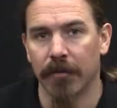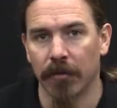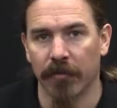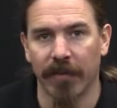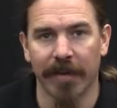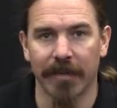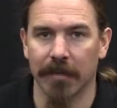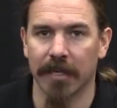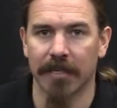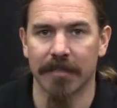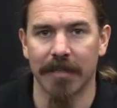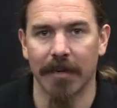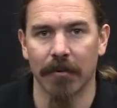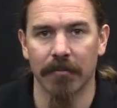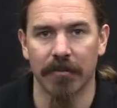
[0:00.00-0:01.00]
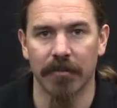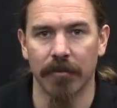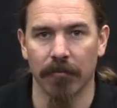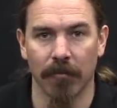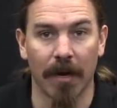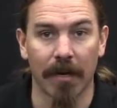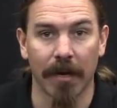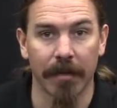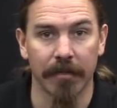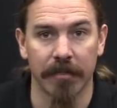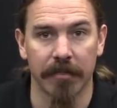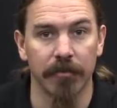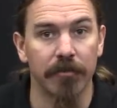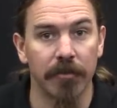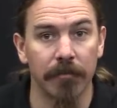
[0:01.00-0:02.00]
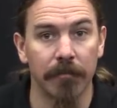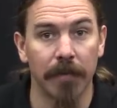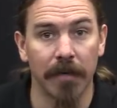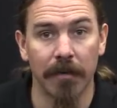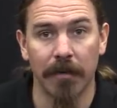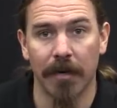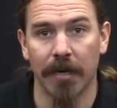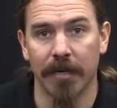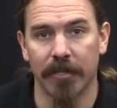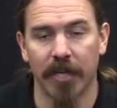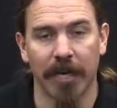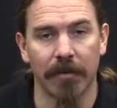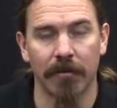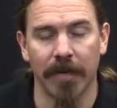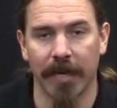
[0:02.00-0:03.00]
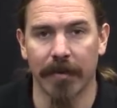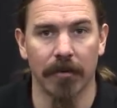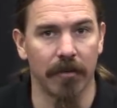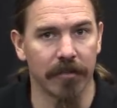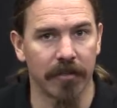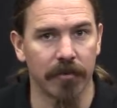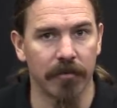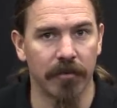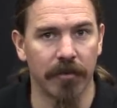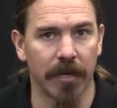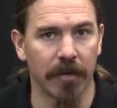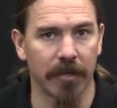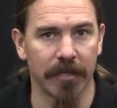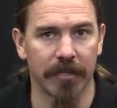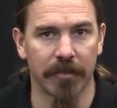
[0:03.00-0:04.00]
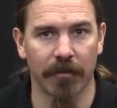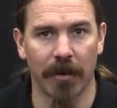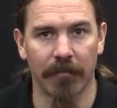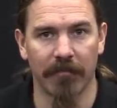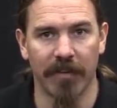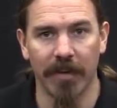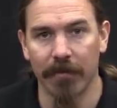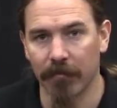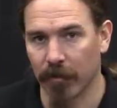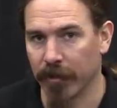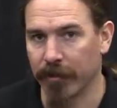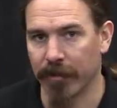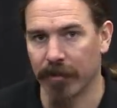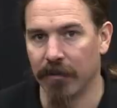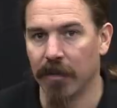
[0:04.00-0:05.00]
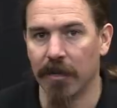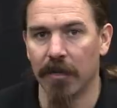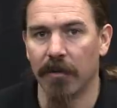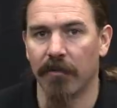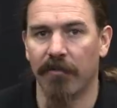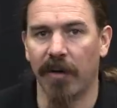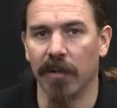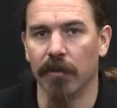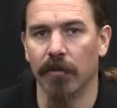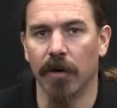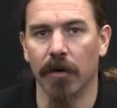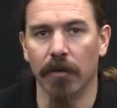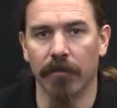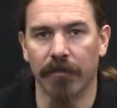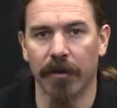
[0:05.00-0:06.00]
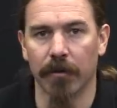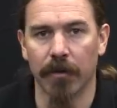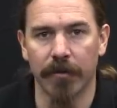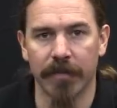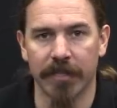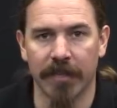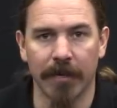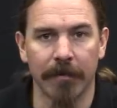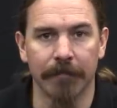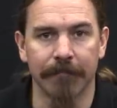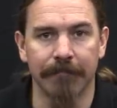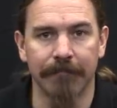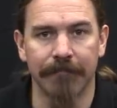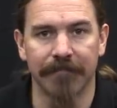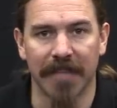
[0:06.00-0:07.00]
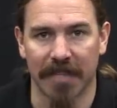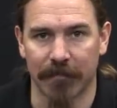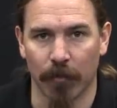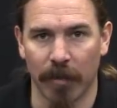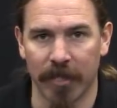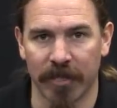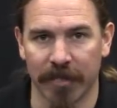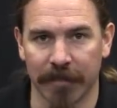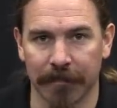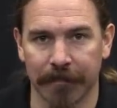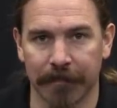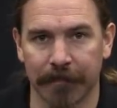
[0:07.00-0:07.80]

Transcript: You'll find links there to Rock Island's YouTube uh, channel and also to their Instagram feed where you can follow all of their goings on. Thanks for watching.